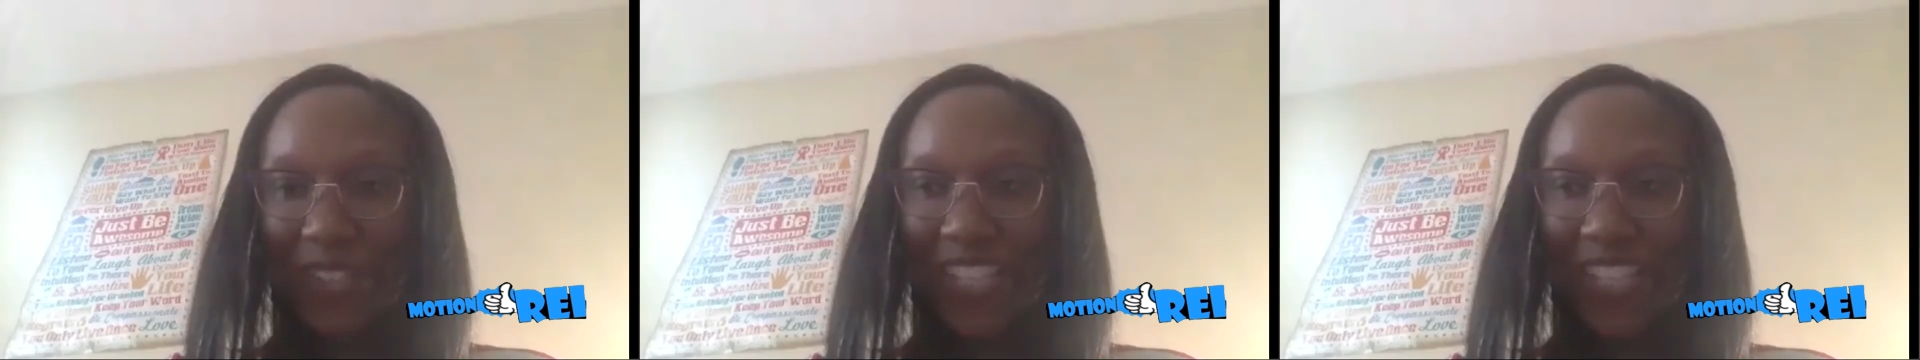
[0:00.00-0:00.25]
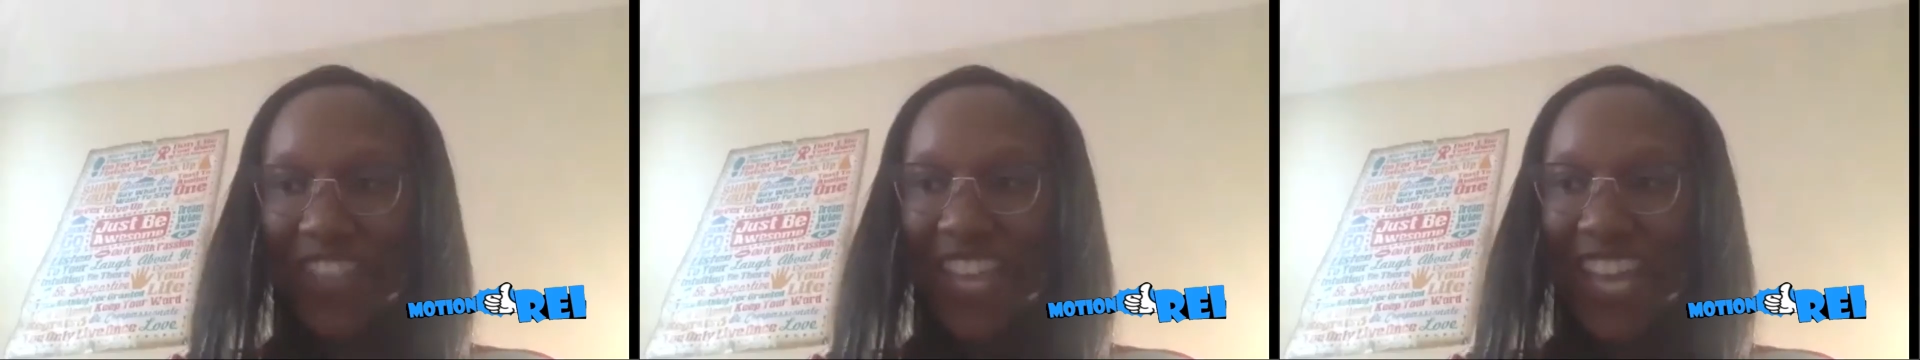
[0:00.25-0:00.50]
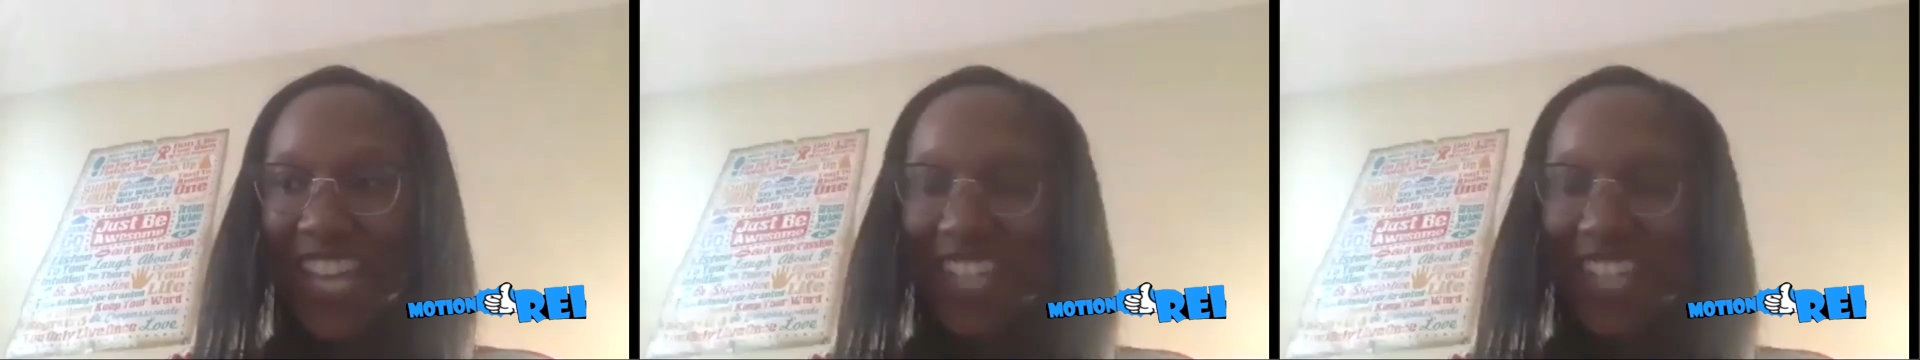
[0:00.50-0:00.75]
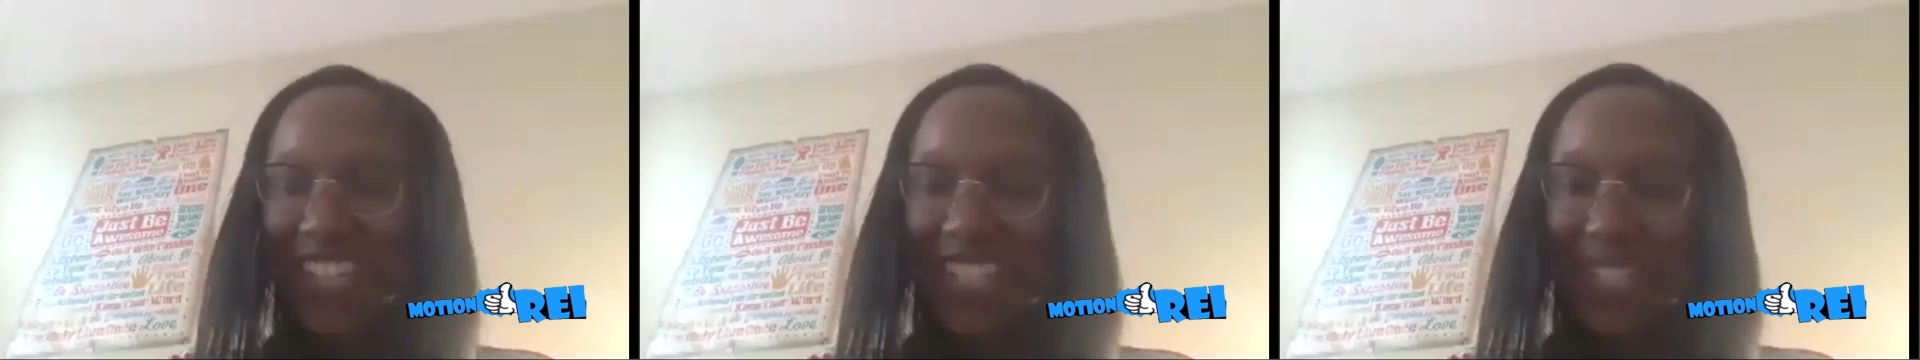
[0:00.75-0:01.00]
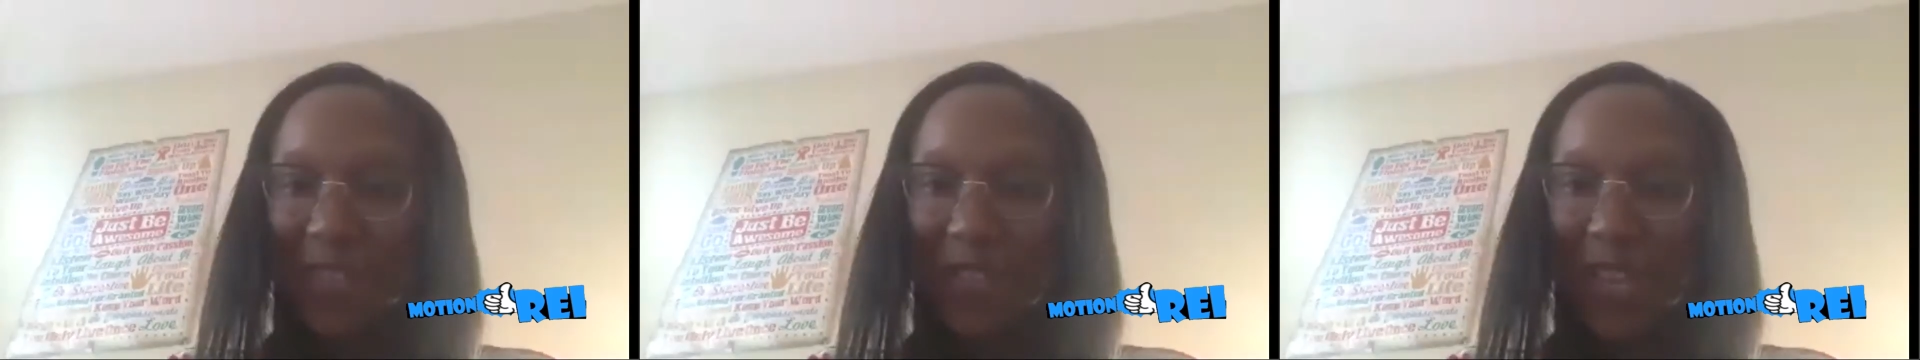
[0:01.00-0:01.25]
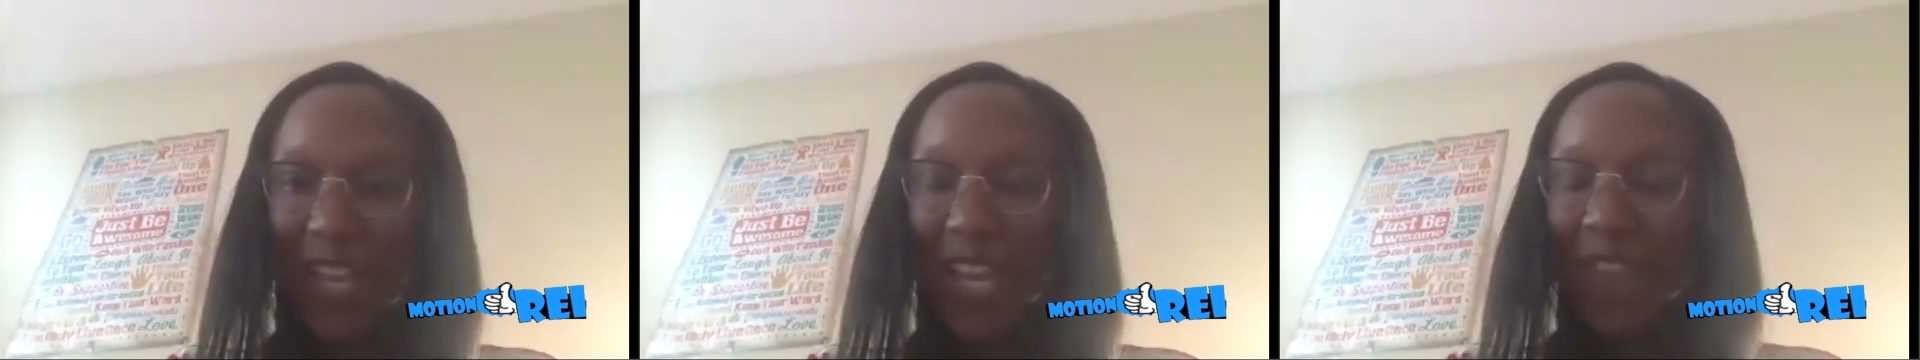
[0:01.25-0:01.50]
me ask you this: if
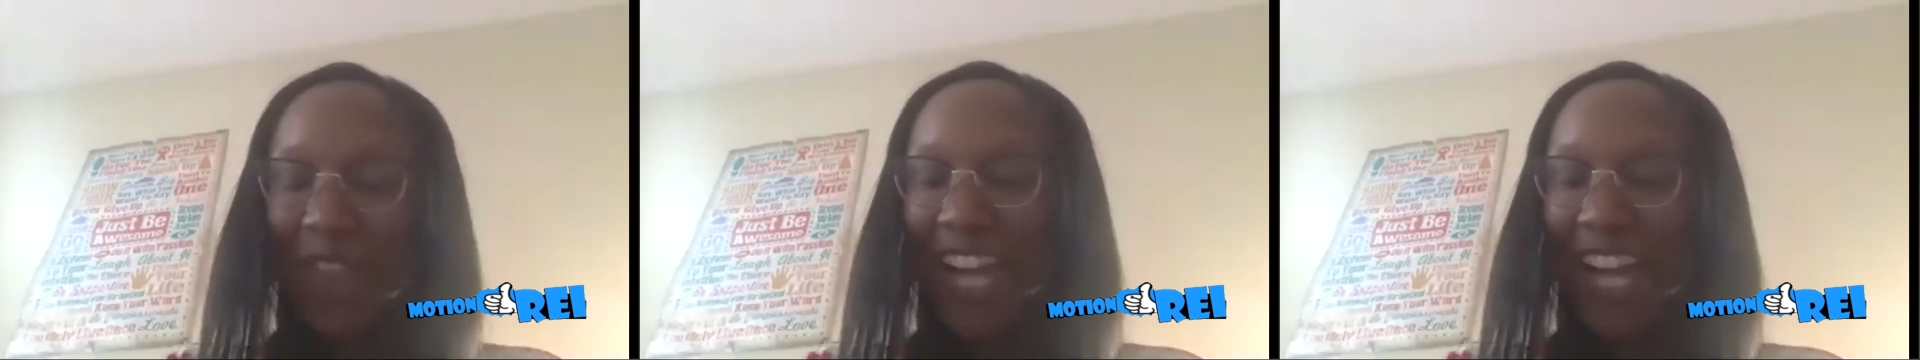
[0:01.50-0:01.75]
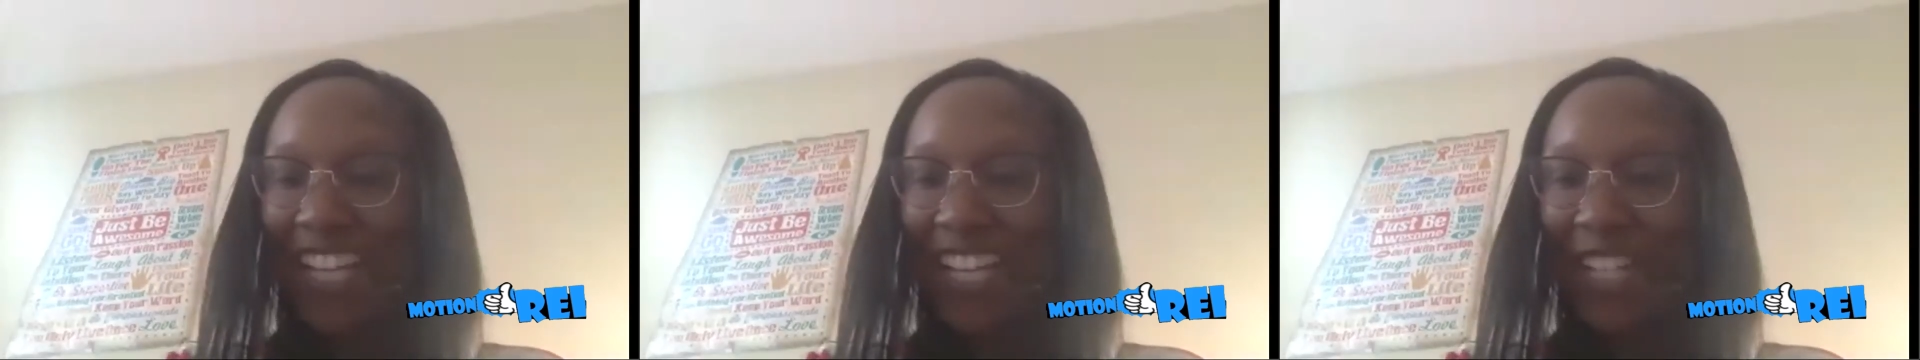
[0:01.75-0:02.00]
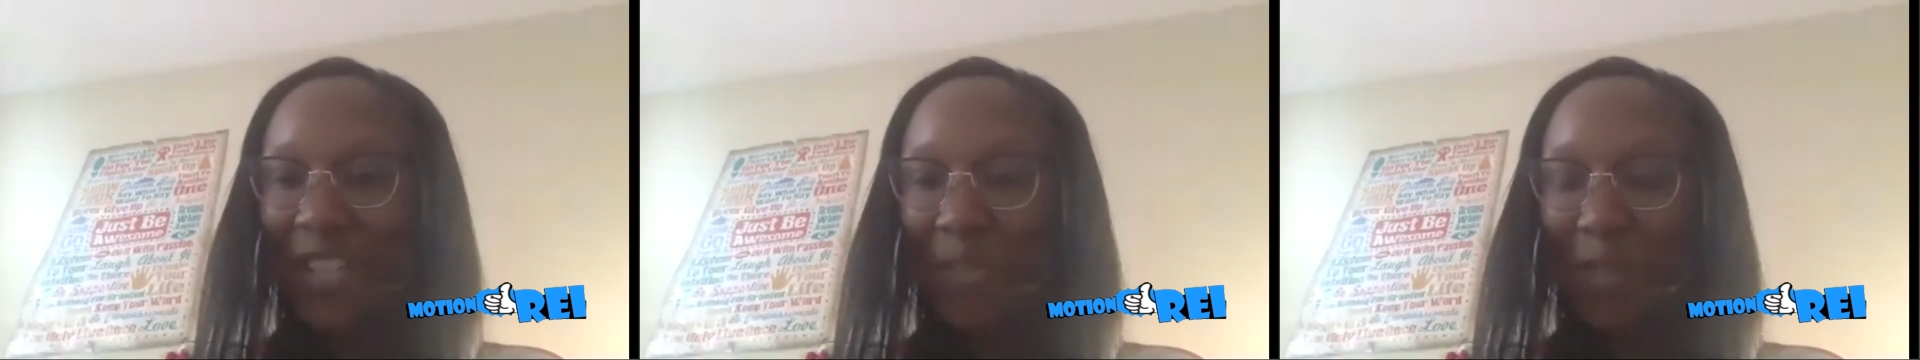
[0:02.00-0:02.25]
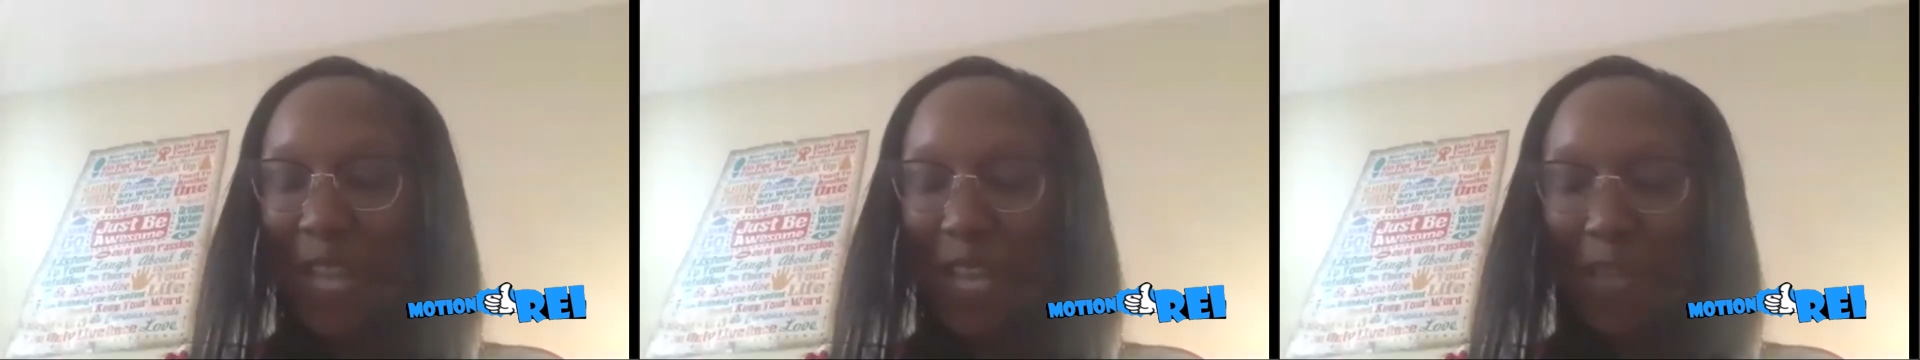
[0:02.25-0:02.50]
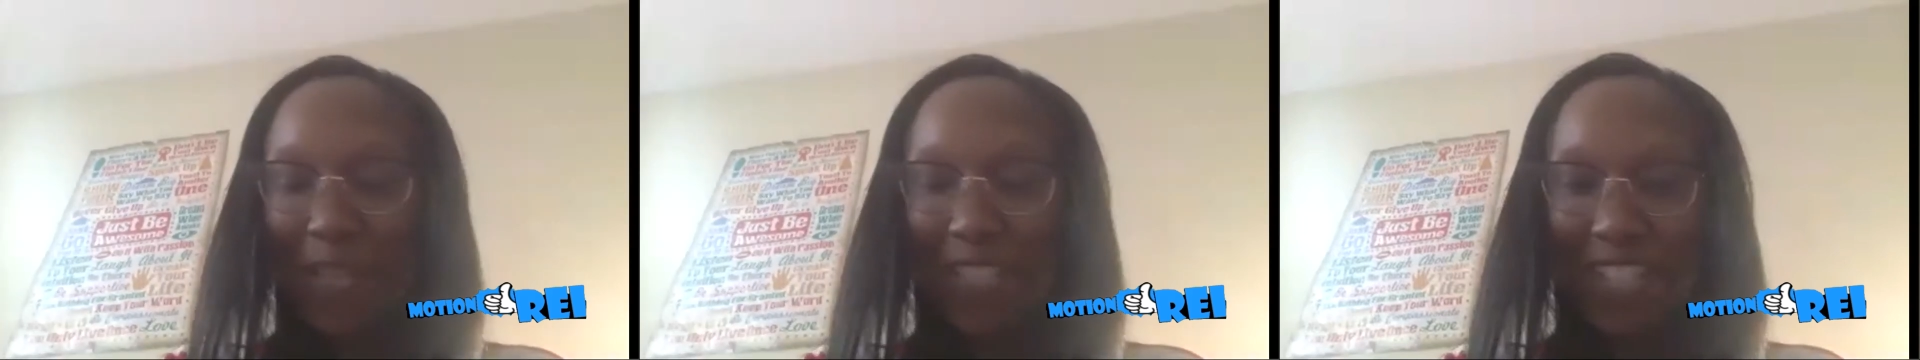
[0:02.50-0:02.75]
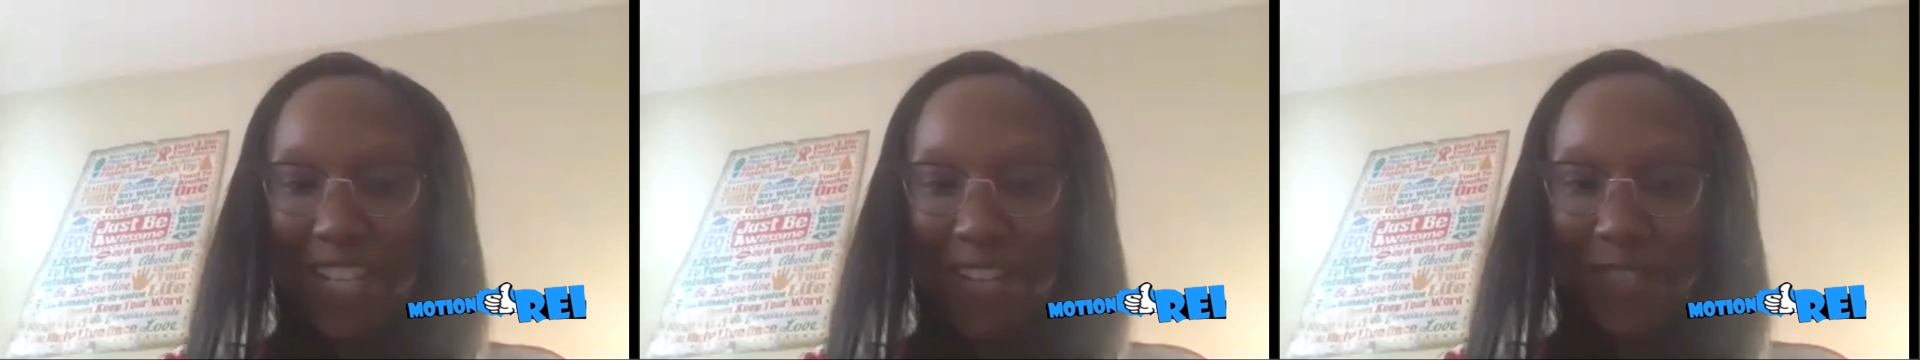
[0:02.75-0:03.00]
if I can get your payments
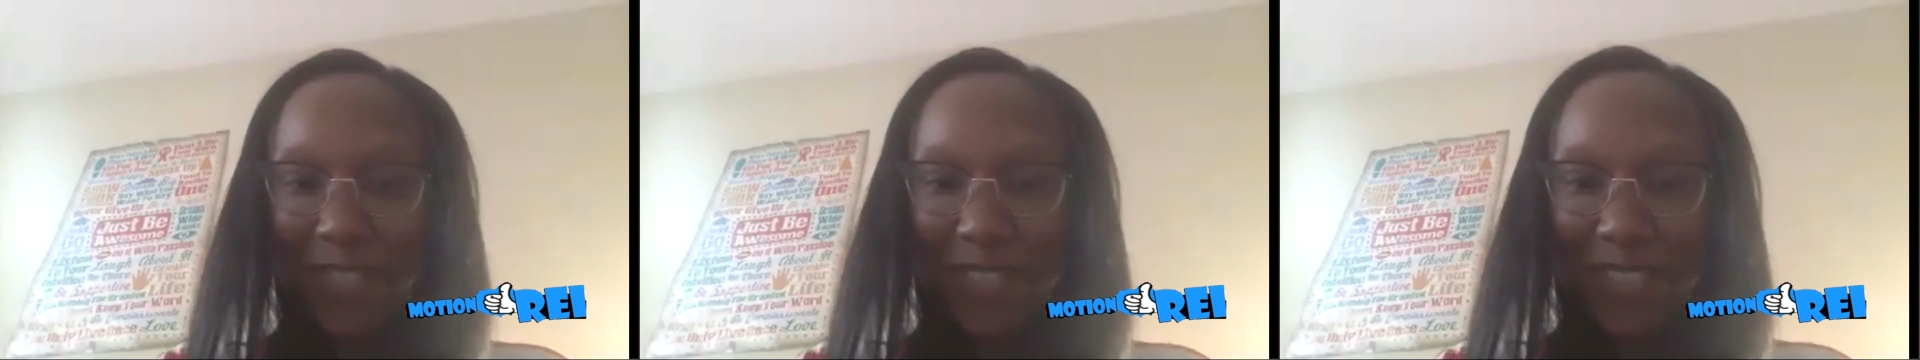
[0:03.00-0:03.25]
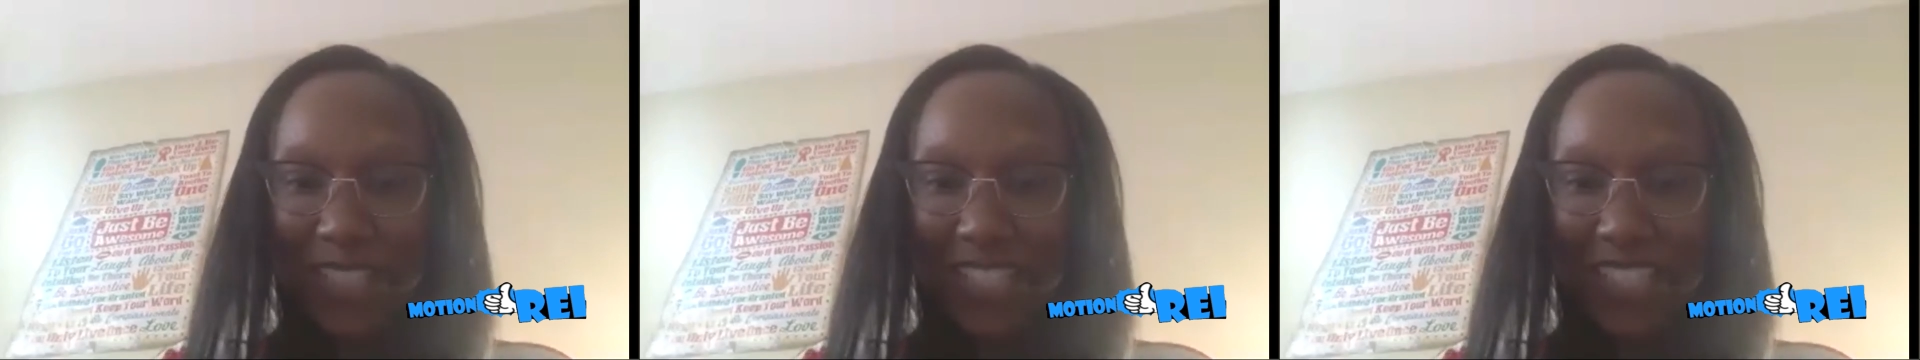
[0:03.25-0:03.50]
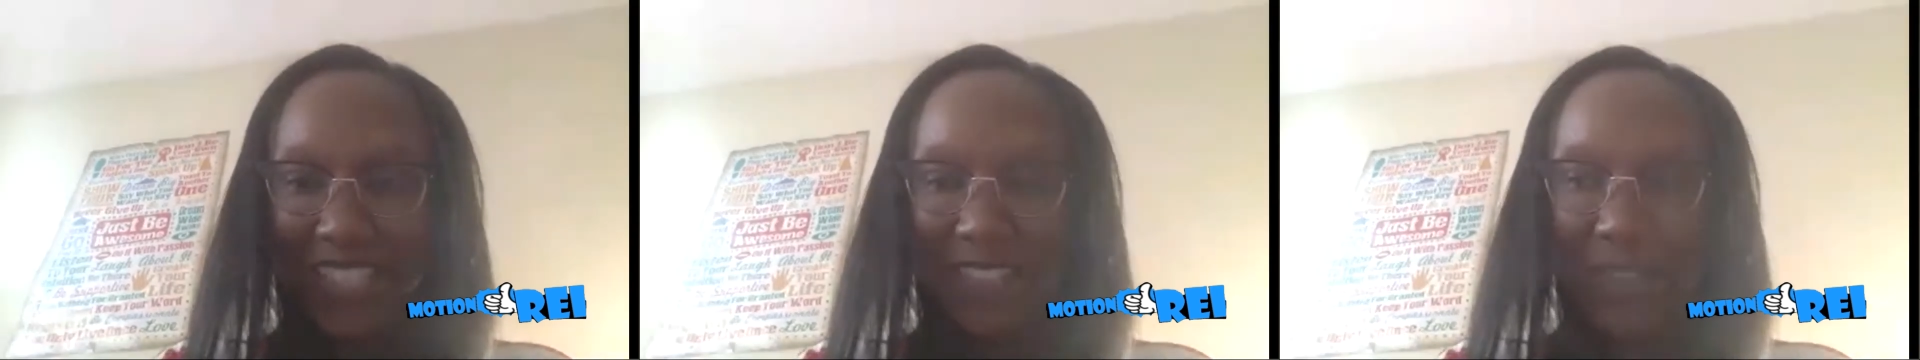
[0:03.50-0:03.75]
covered, uh,